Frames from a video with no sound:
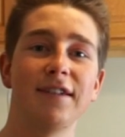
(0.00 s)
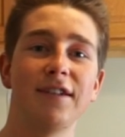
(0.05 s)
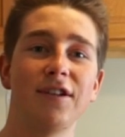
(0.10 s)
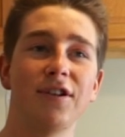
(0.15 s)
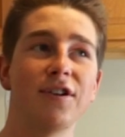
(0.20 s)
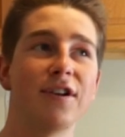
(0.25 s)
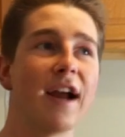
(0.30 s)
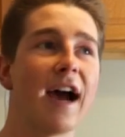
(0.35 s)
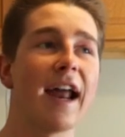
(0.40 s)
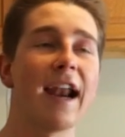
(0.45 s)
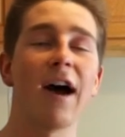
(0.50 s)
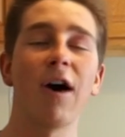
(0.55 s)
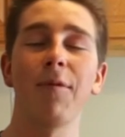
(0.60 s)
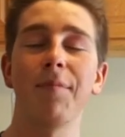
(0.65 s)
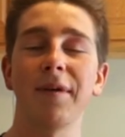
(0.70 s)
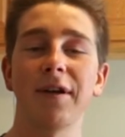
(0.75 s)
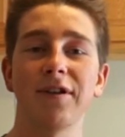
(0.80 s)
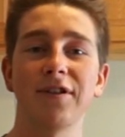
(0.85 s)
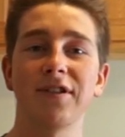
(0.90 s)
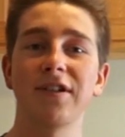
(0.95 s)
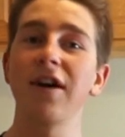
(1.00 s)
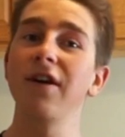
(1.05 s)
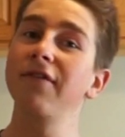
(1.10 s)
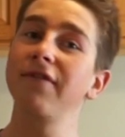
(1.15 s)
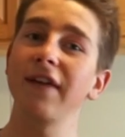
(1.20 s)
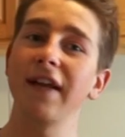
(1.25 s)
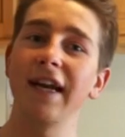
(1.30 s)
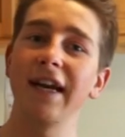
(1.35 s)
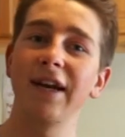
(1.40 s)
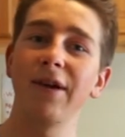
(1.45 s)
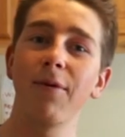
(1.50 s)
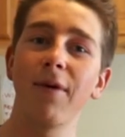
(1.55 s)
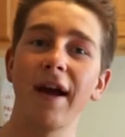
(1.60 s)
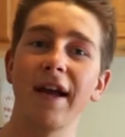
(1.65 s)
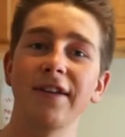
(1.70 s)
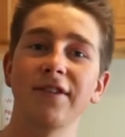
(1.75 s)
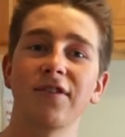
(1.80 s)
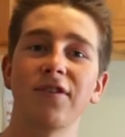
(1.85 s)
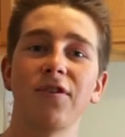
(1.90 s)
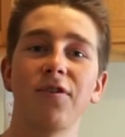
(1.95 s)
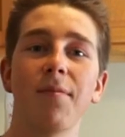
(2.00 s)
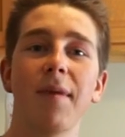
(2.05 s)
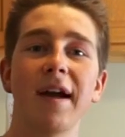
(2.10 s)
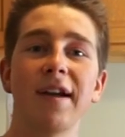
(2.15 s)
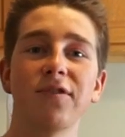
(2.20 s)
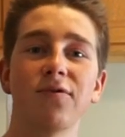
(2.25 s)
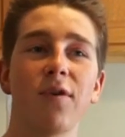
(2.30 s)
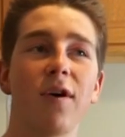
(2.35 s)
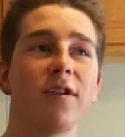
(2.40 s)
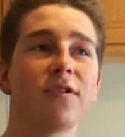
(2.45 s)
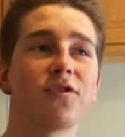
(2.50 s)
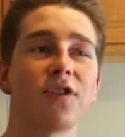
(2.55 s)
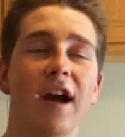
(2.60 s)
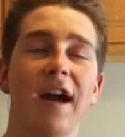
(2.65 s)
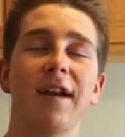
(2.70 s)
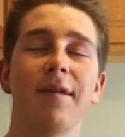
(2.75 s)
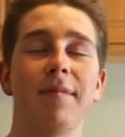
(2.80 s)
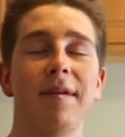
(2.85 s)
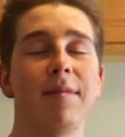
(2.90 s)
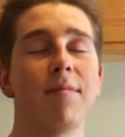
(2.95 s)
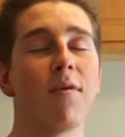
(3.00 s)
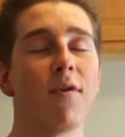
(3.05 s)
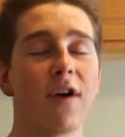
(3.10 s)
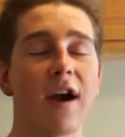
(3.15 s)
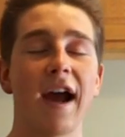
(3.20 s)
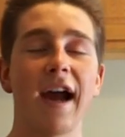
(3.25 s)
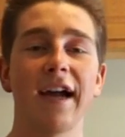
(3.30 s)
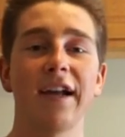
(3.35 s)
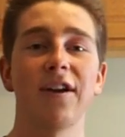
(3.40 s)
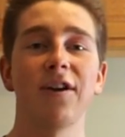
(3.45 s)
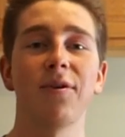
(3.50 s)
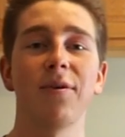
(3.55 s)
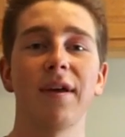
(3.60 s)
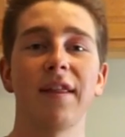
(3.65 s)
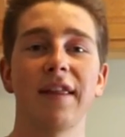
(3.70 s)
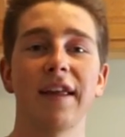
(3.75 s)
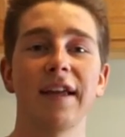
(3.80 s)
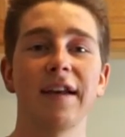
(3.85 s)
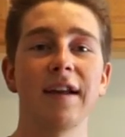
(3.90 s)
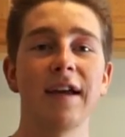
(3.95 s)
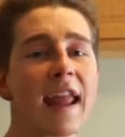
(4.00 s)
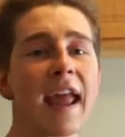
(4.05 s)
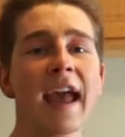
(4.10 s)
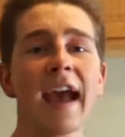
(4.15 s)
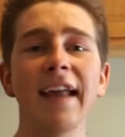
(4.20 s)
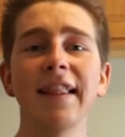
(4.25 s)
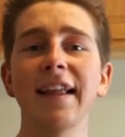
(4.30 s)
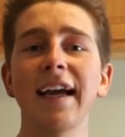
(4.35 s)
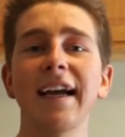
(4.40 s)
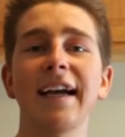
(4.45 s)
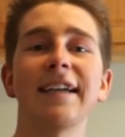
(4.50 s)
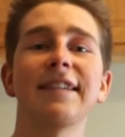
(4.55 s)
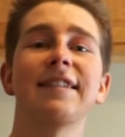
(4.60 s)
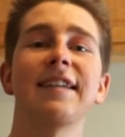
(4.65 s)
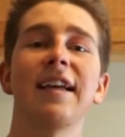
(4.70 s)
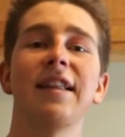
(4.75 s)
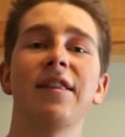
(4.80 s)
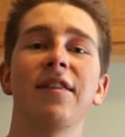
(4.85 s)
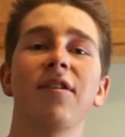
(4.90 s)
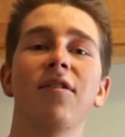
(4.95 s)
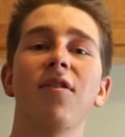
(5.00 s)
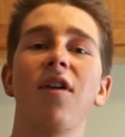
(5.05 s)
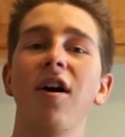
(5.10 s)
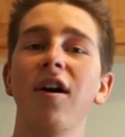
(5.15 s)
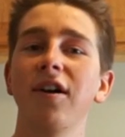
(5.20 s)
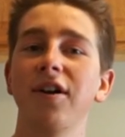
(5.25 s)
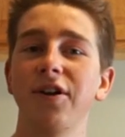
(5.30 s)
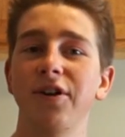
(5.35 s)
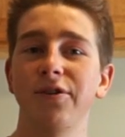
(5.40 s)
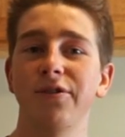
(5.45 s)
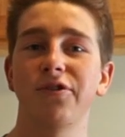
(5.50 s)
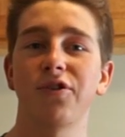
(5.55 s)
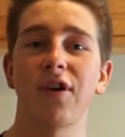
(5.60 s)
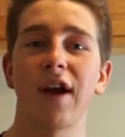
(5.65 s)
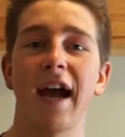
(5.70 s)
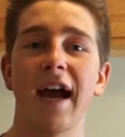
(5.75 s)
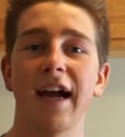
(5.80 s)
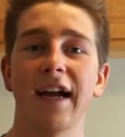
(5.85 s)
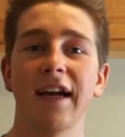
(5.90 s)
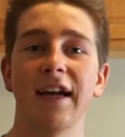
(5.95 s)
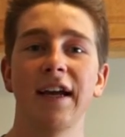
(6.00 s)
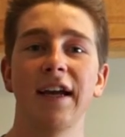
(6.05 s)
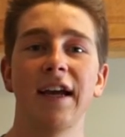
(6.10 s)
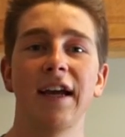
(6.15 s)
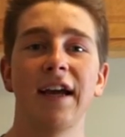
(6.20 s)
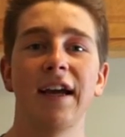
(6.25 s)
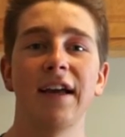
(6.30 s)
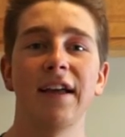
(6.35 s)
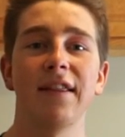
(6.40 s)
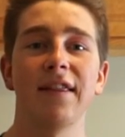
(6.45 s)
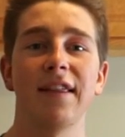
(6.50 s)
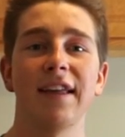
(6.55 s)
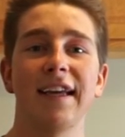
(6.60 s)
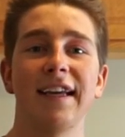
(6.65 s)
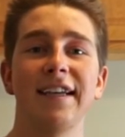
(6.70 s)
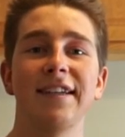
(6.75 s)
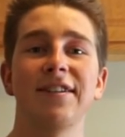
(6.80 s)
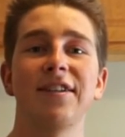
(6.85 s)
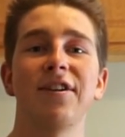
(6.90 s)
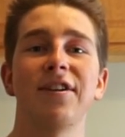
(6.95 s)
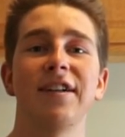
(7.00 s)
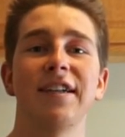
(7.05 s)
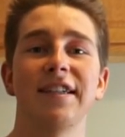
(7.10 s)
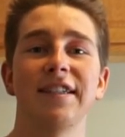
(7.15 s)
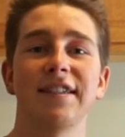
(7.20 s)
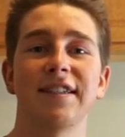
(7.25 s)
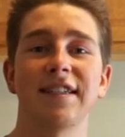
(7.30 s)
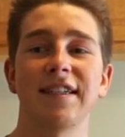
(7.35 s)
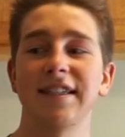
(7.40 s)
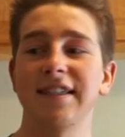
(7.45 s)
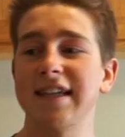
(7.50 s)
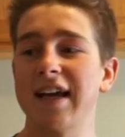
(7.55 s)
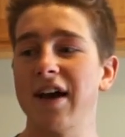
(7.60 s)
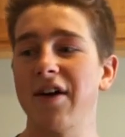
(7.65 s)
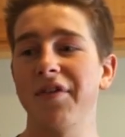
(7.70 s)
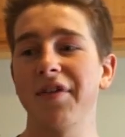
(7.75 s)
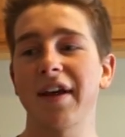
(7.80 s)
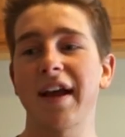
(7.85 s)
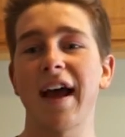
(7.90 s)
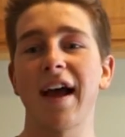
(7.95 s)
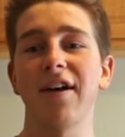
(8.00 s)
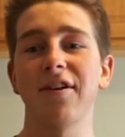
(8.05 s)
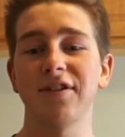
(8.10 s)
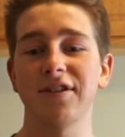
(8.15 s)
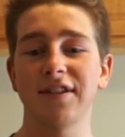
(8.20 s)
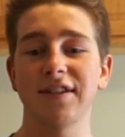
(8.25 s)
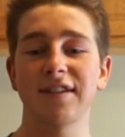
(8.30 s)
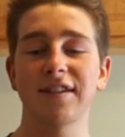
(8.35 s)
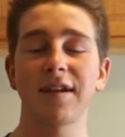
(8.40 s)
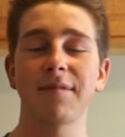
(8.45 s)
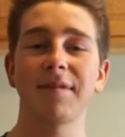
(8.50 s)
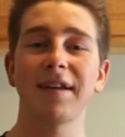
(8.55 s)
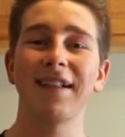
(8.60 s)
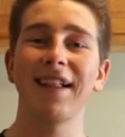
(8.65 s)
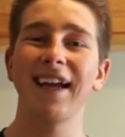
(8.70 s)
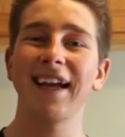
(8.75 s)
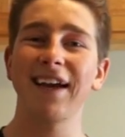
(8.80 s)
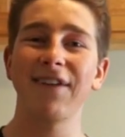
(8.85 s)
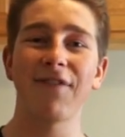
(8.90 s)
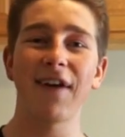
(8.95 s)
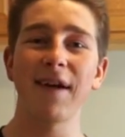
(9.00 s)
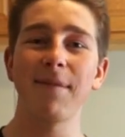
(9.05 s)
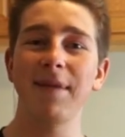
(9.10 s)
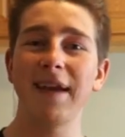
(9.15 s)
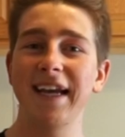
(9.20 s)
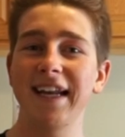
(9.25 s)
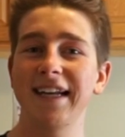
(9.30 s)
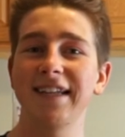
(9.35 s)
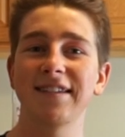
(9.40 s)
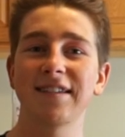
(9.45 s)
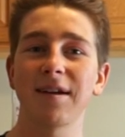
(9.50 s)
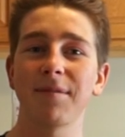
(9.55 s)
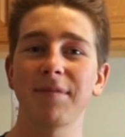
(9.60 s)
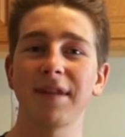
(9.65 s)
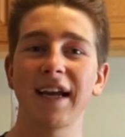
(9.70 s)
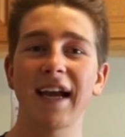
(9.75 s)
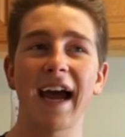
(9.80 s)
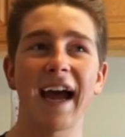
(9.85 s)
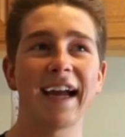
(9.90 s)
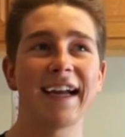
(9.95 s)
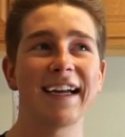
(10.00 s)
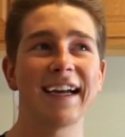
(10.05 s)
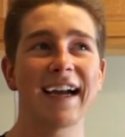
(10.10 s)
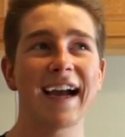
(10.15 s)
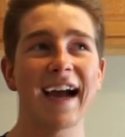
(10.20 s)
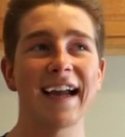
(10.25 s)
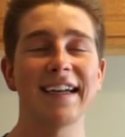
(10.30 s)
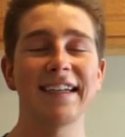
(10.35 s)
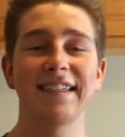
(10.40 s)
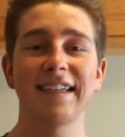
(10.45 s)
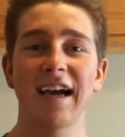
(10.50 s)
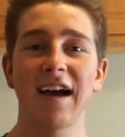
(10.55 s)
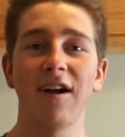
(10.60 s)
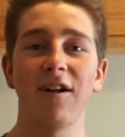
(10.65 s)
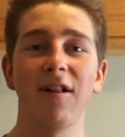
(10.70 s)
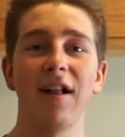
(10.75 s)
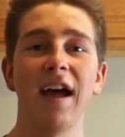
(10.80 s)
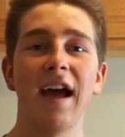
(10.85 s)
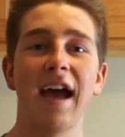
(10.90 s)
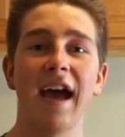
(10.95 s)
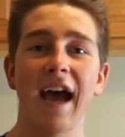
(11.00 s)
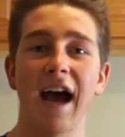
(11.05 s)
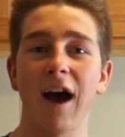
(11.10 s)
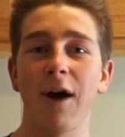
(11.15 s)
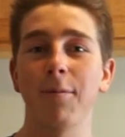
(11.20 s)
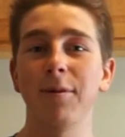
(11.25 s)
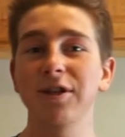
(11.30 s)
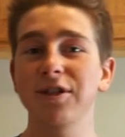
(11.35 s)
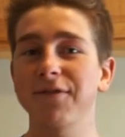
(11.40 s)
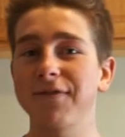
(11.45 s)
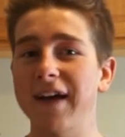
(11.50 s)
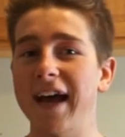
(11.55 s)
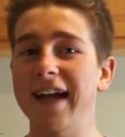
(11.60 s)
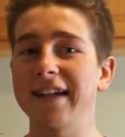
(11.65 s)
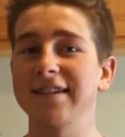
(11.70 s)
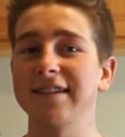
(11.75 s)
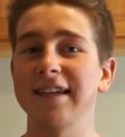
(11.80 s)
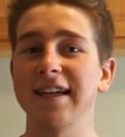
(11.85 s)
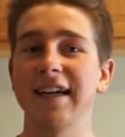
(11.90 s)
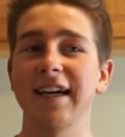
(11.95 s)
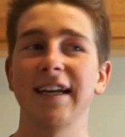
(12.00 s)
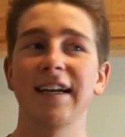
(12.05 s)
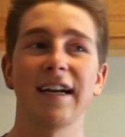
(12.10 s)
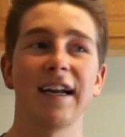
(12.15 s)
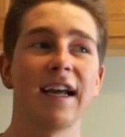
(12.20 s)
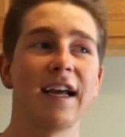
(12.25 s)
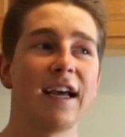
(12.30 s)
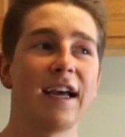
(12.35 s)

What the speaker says: you're not helping yourself in any way. So you might as well try to be more accurate with it. And like I said, the longer you track, the easier it is to tell the calories in something. Like if I'm eating something, I can kind of tell how much fat's in it,